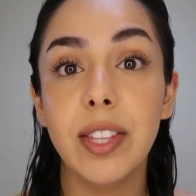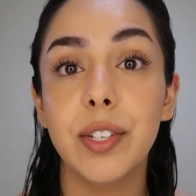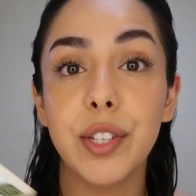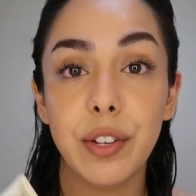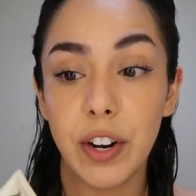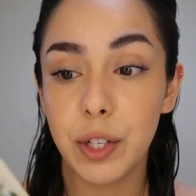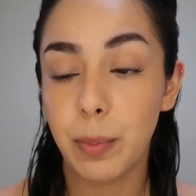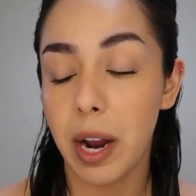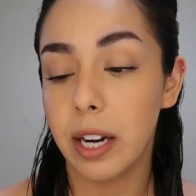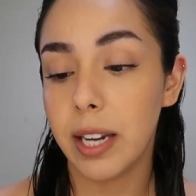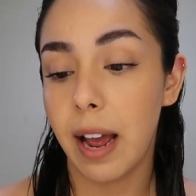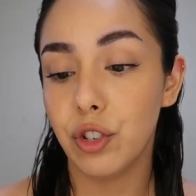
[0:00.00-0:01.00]
This is the first
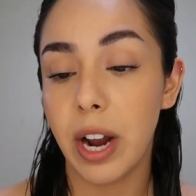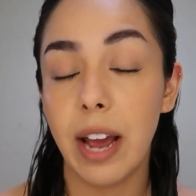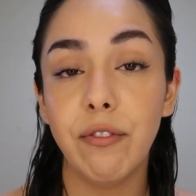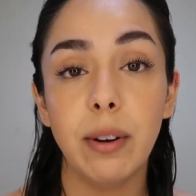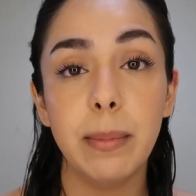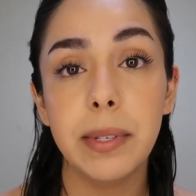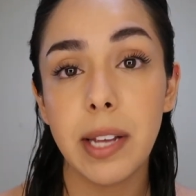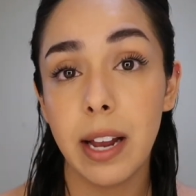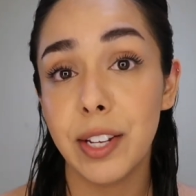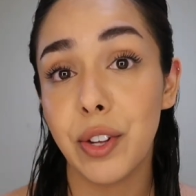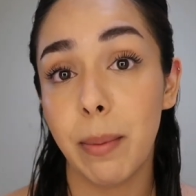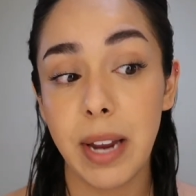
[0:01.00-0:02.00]
product I've tried from
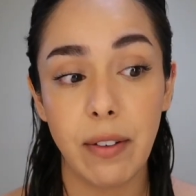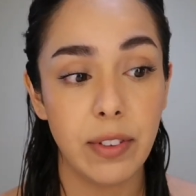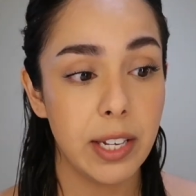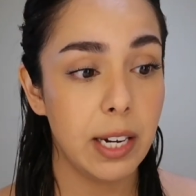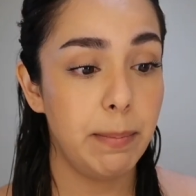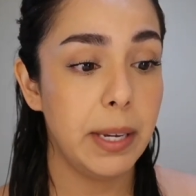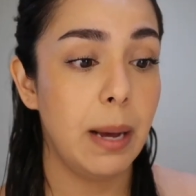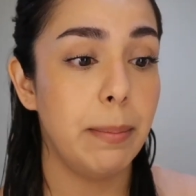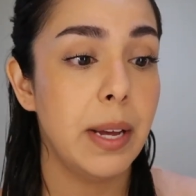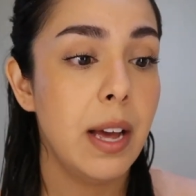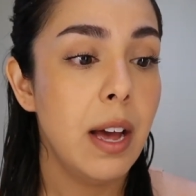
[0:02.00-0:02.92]
Mizani, so I'm definitely gonna pick up